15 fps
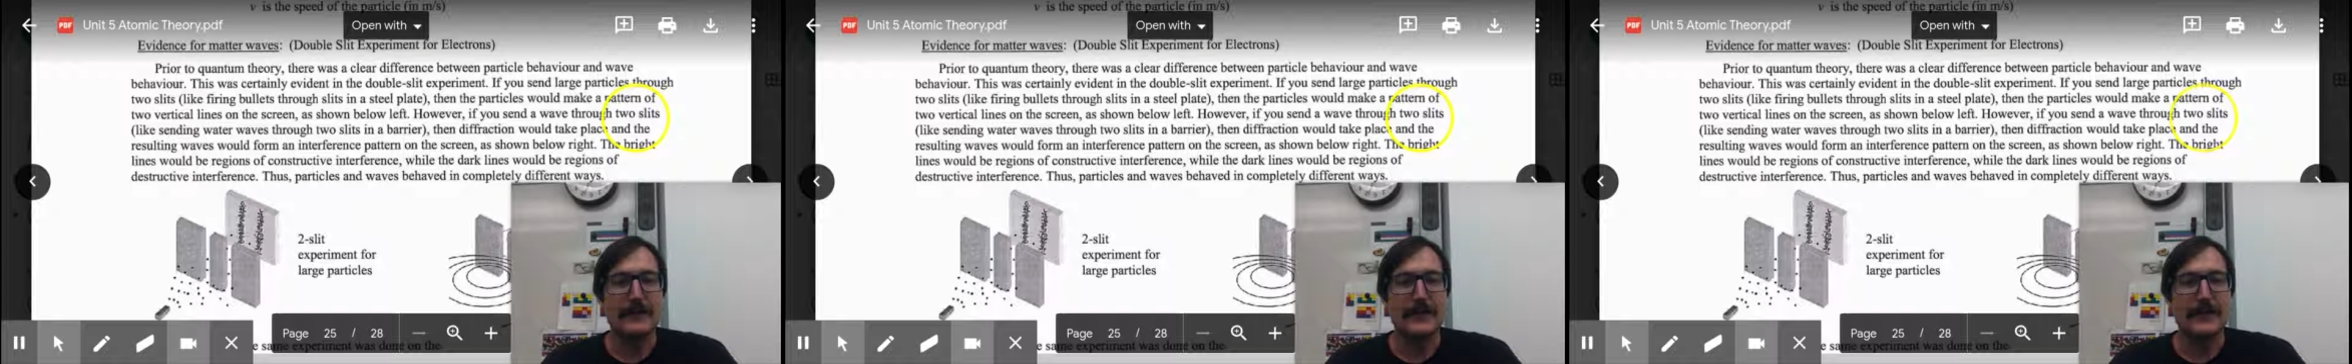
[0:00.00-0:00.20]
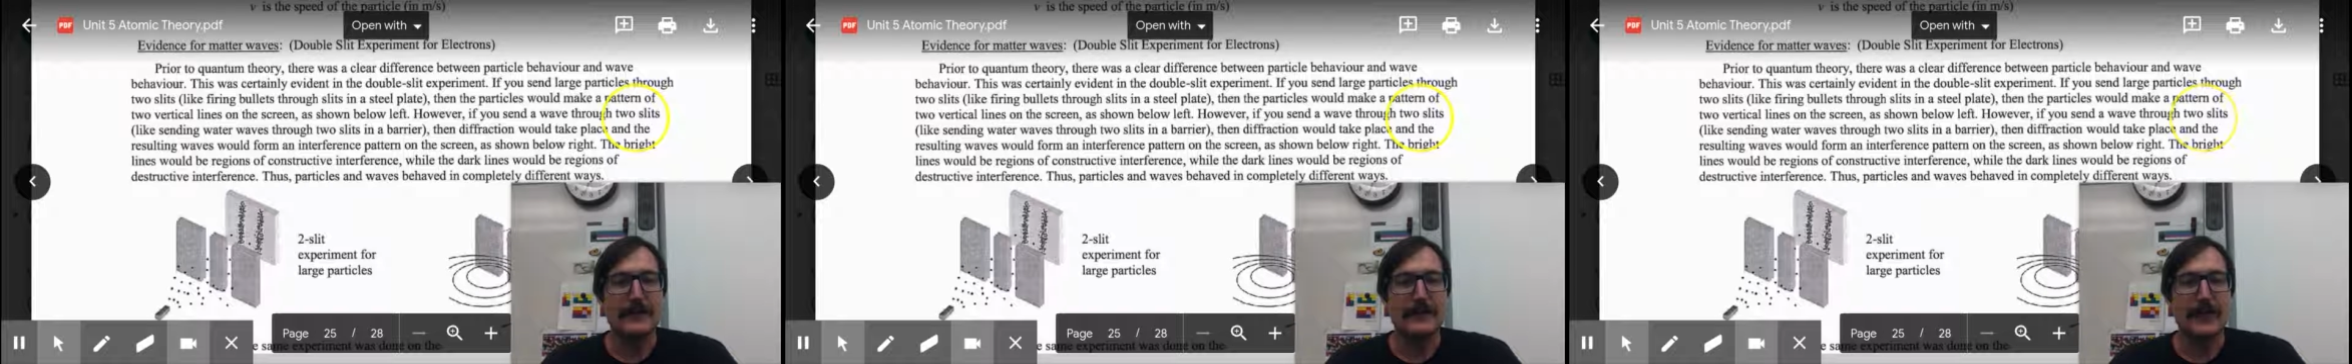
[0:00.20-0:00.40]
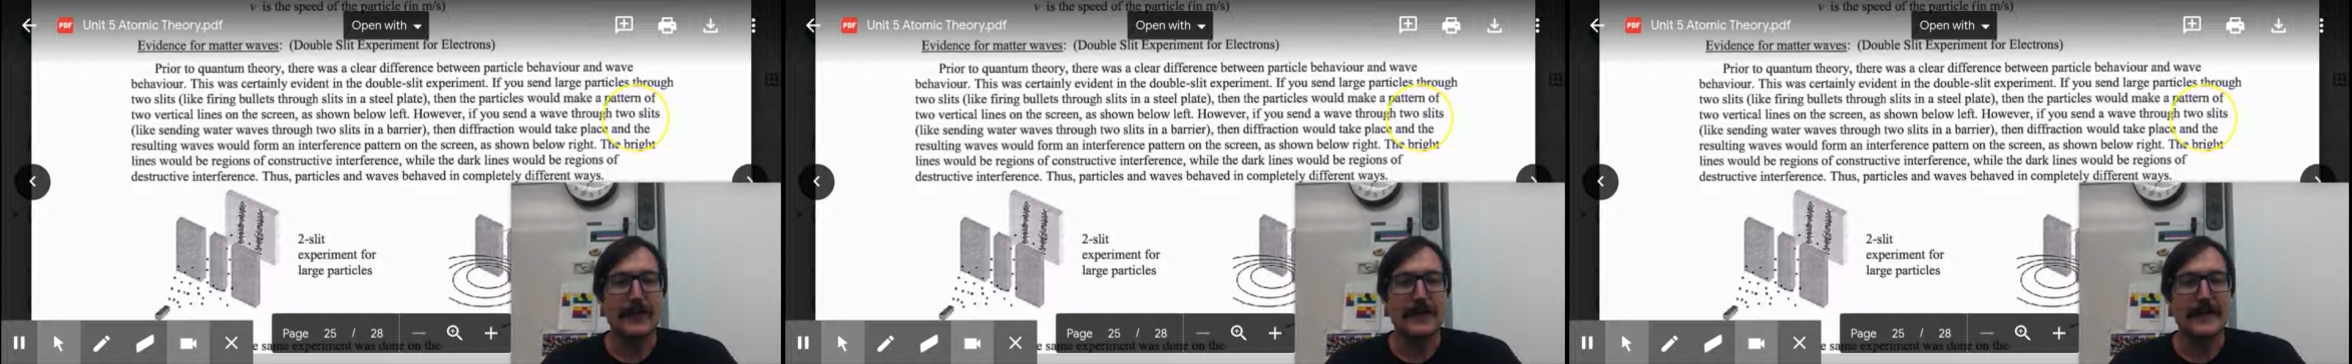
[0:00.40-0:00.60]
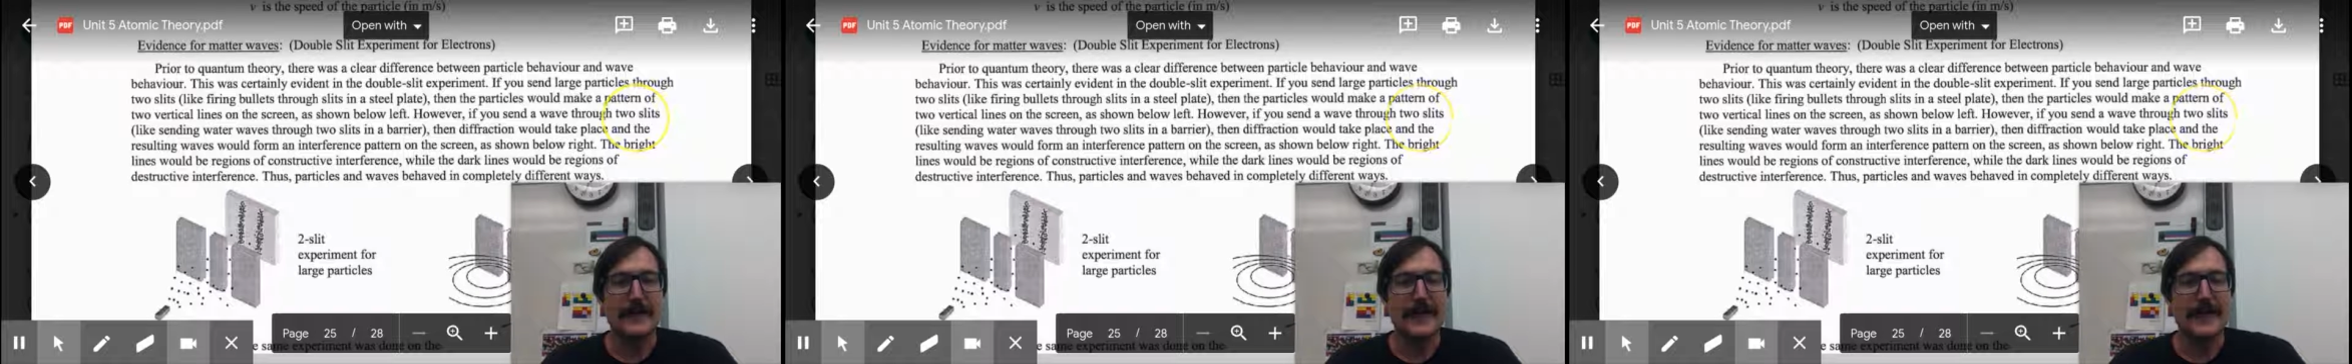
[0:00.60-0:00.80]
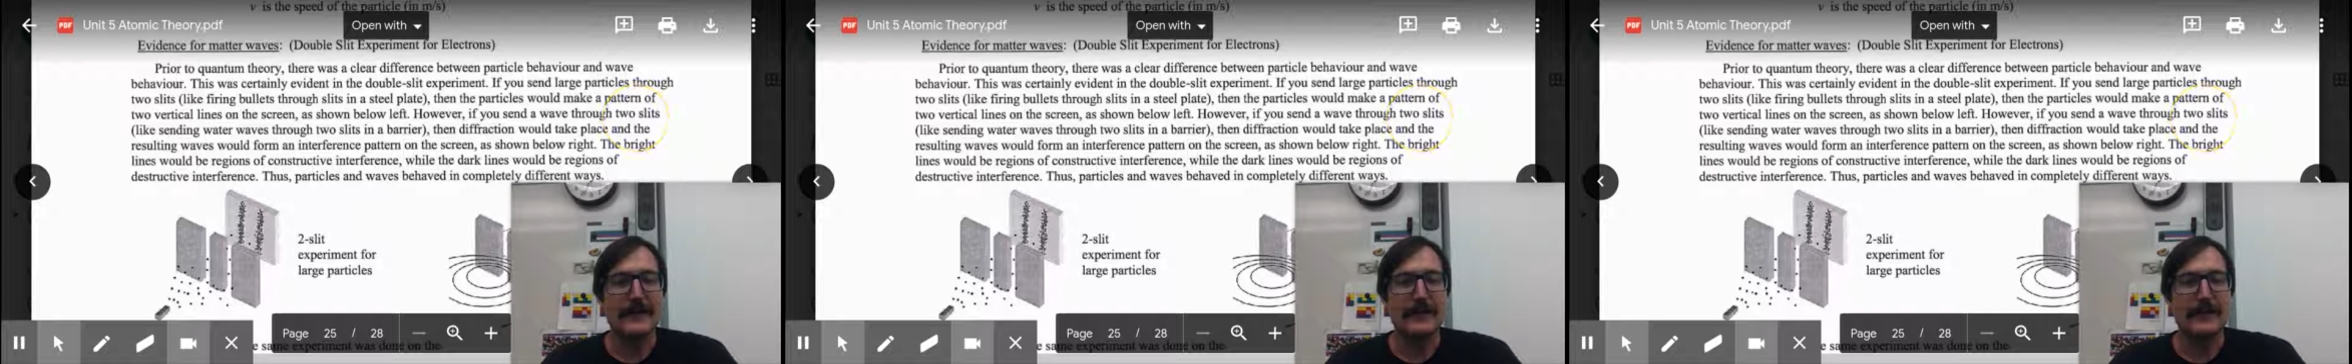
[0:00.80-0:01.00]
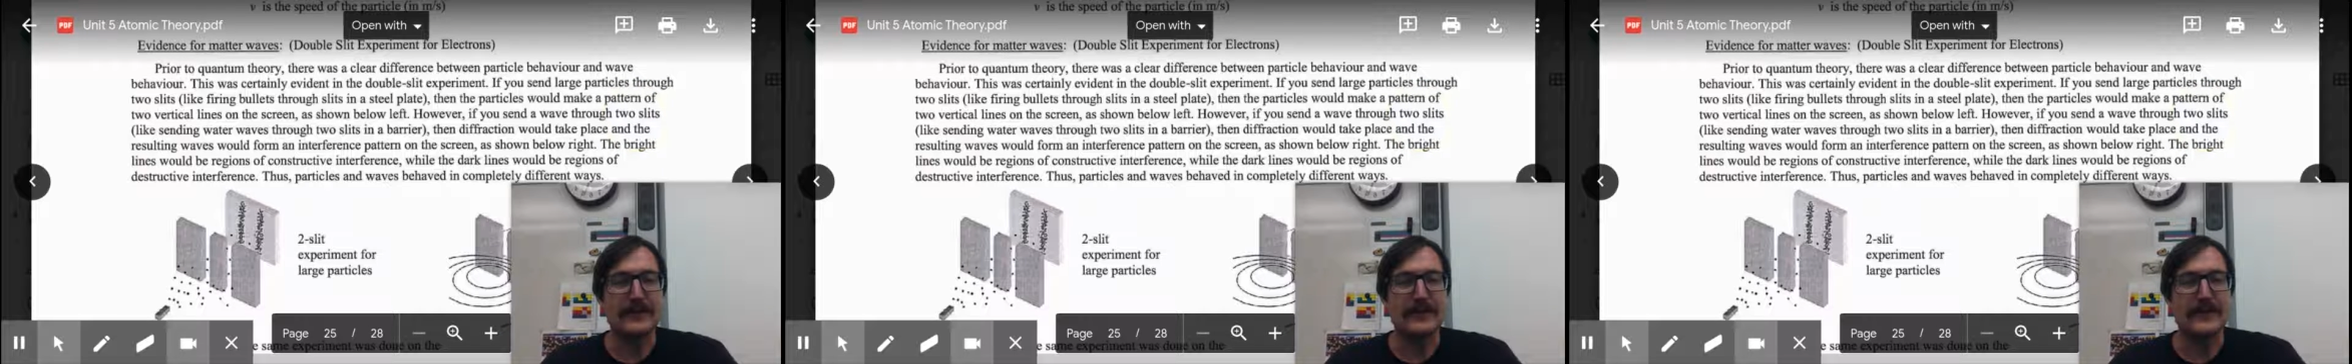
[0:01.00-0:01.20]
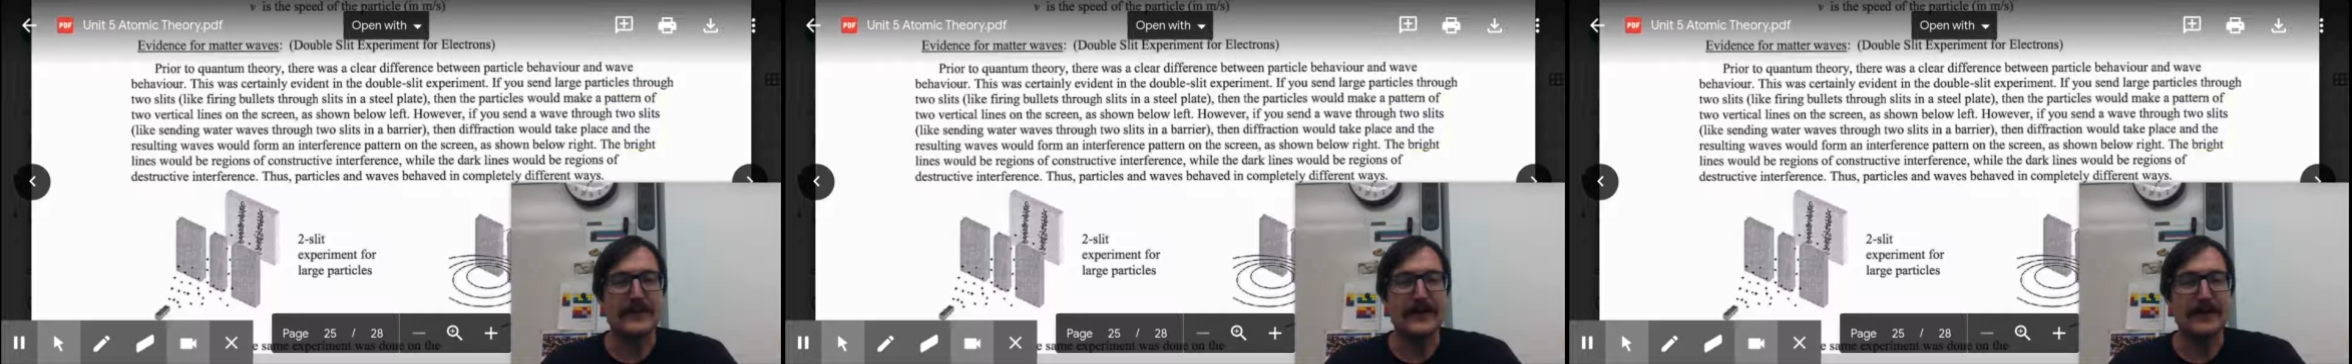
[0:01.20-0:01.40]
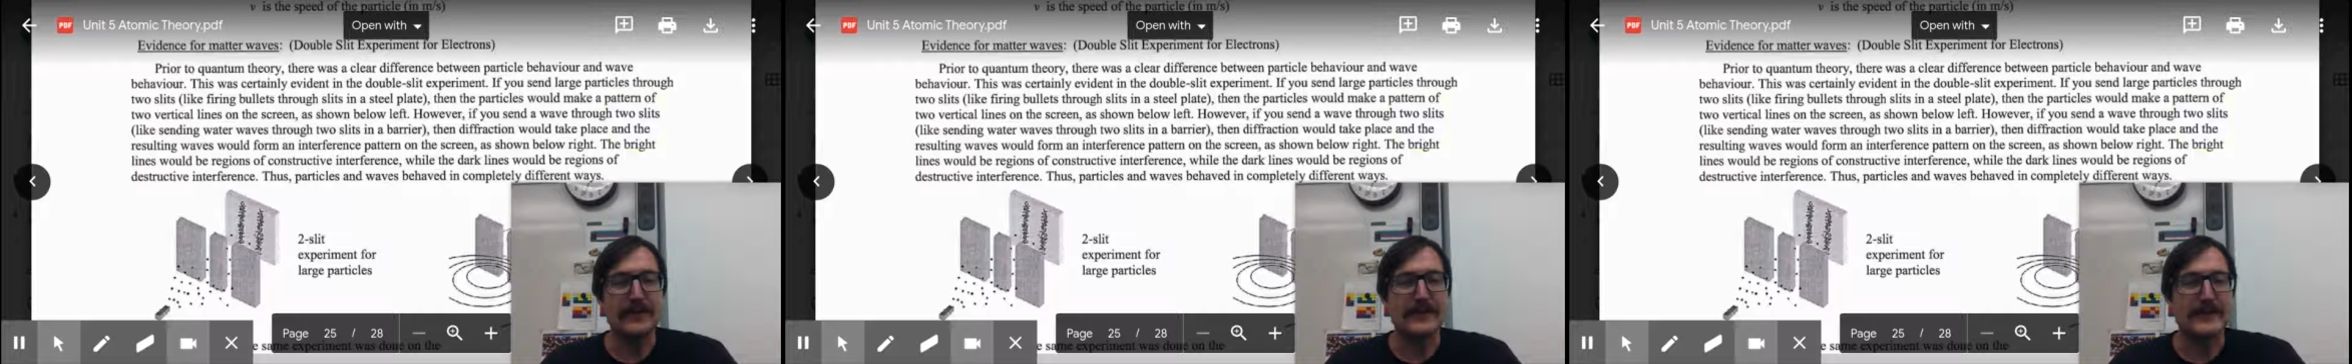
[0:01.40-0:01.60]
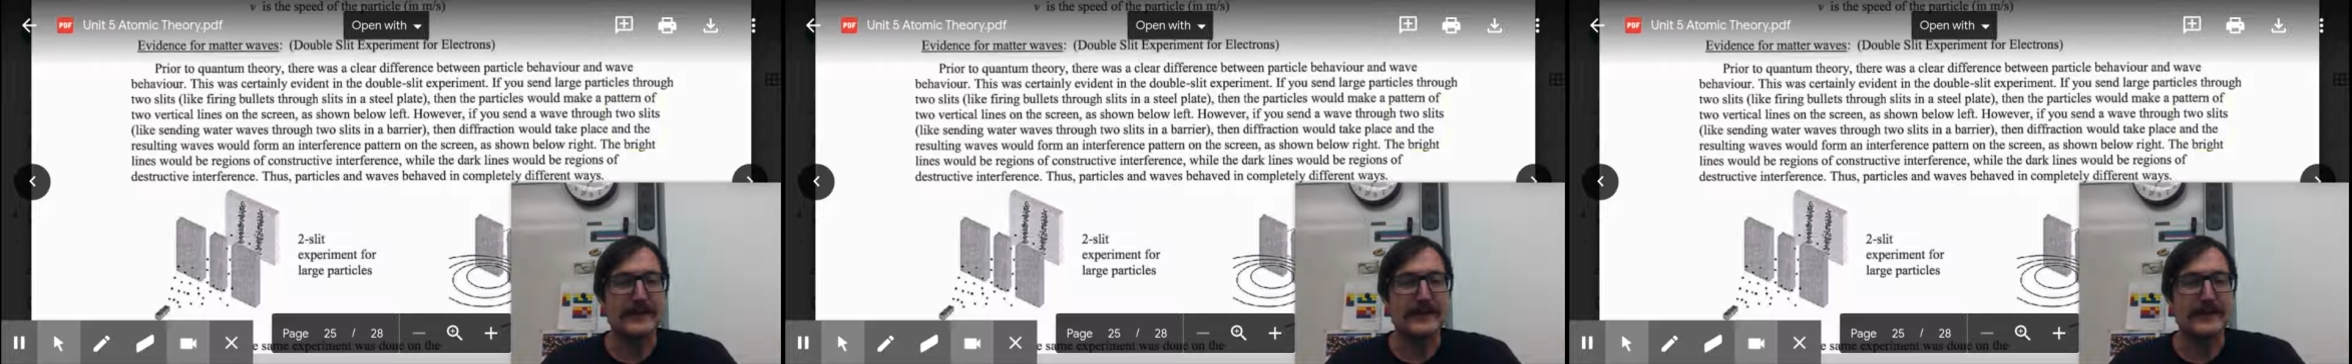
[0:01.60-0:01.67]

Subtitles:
would form an interference